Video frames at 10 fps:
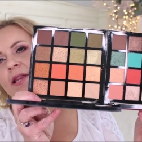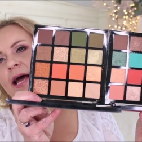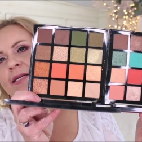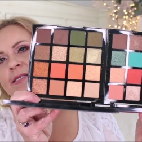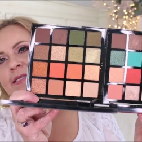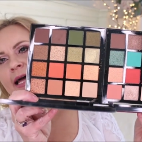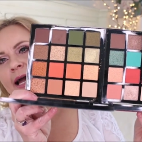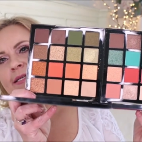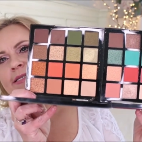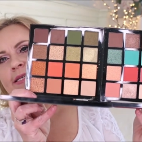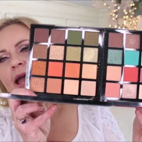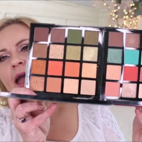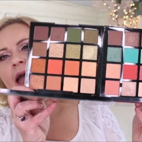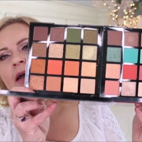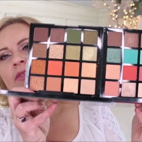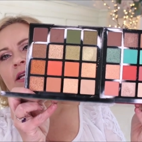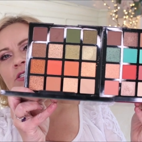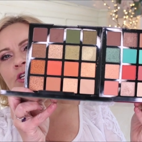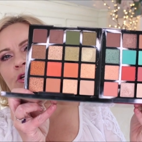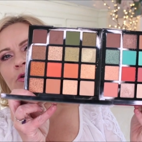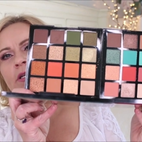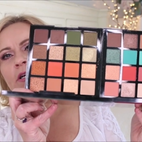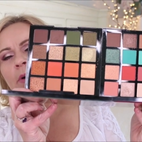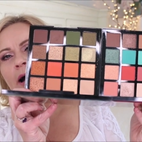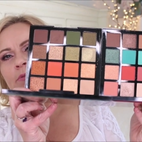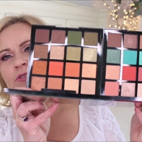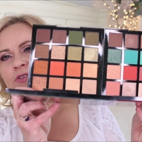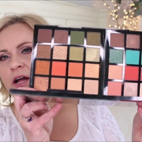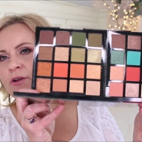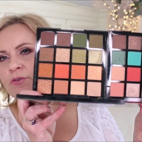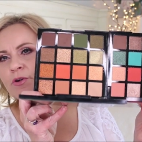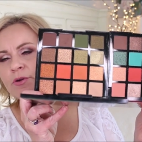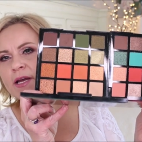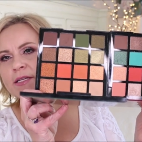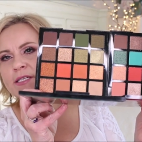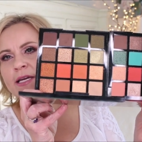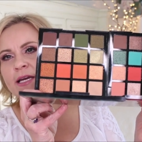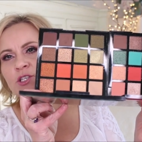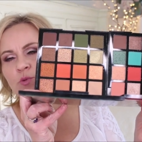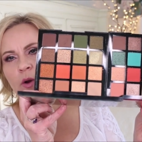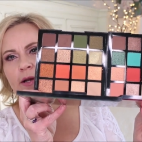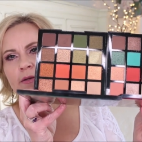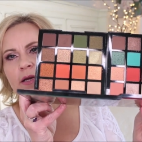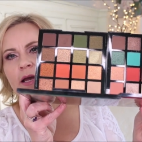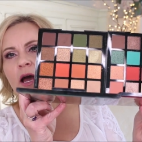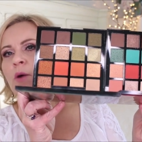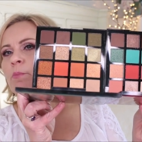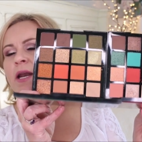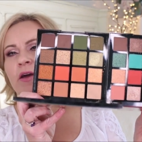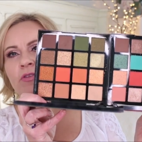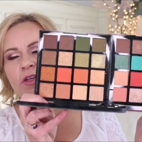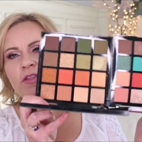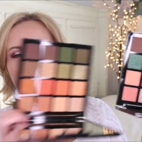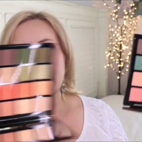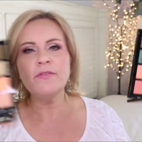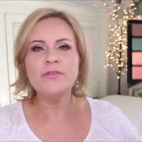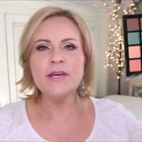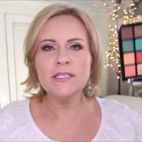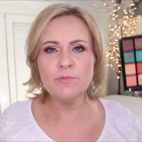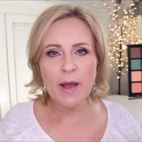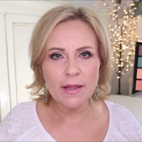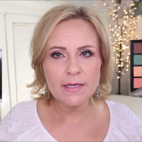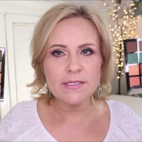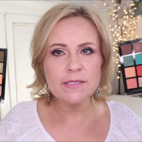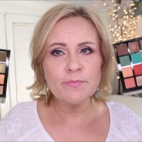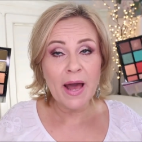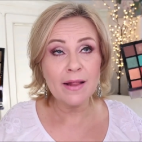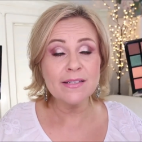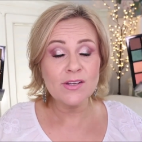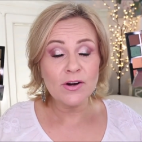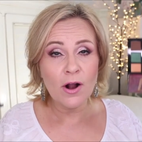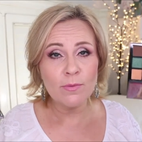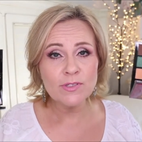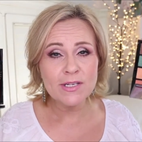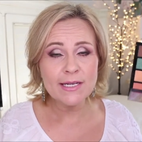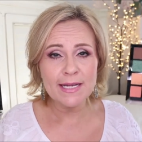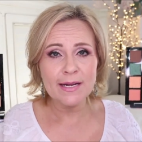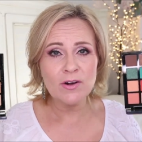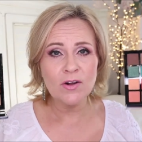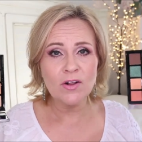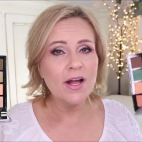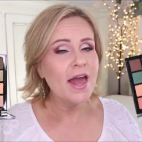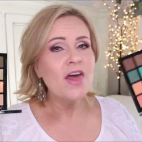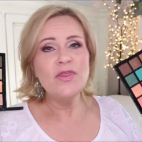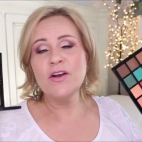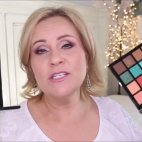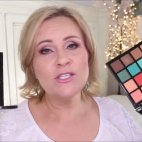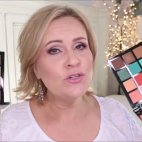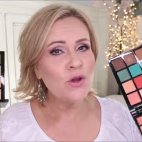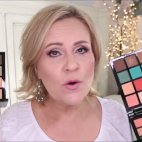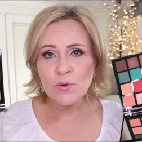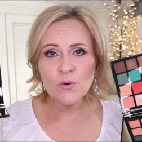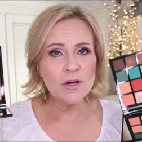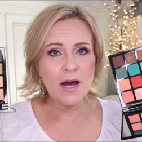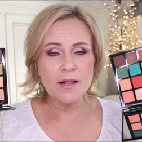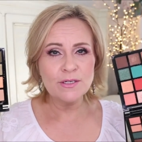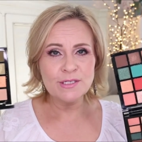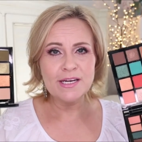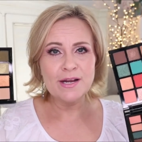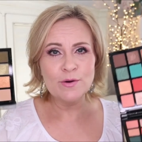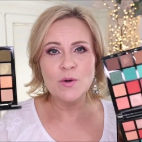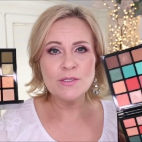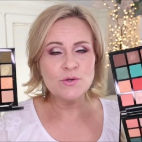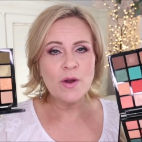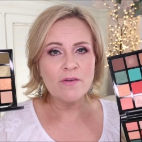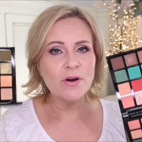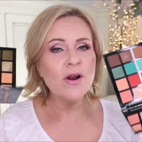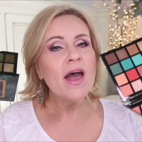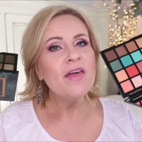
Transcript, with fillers: lights, lights, and then two little pops of color thrown into each one. But other than that, these palettes, palettes are almost identical. There is no cool colors in here whatsoever.